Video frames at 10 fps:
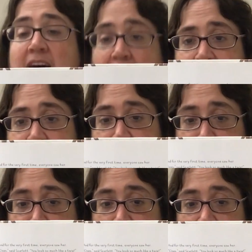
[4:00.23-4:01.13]
not a
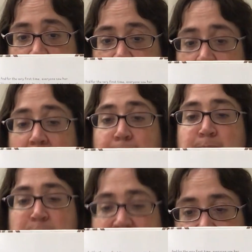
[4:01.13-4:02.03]
twig, I'm
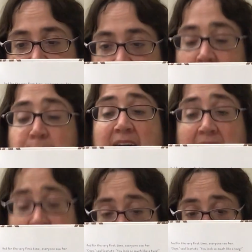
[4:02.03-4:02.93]
me, I'm
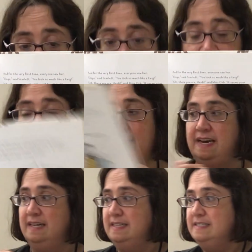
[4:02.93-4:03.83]

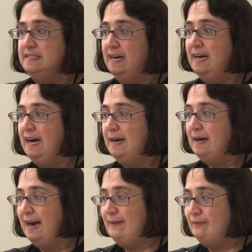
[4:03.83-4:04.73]
Heidi.
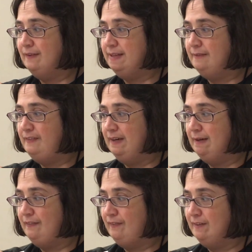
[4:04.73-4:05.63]
And for the
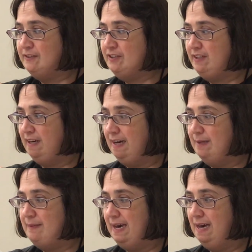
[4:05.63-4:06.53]
very first
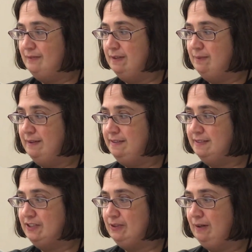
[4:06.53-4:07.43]
time,
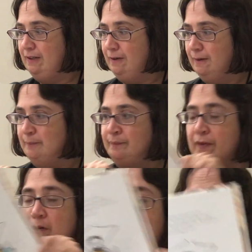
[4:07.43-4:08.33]
everyone saw her.
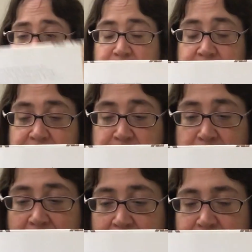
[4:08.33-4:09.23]
Oops, said
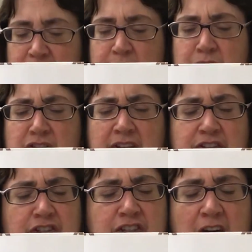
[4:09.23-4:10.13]
Scarlet, you
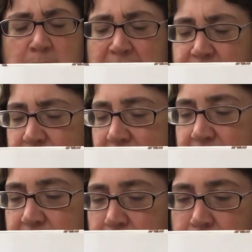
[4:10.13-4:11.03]
look so much
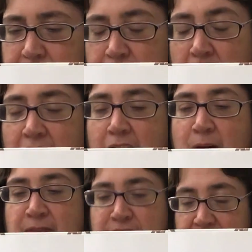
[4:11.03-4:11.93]
like a twig.
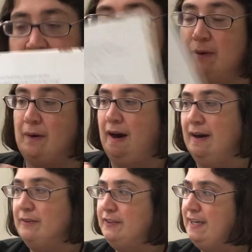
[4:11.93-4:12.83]
Oh, there you
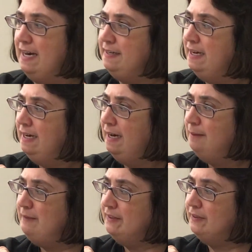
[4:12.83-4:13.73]
are, said
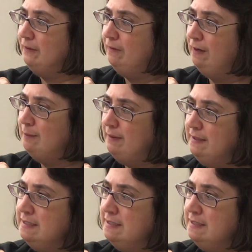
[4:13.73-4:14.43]
Miss Orb.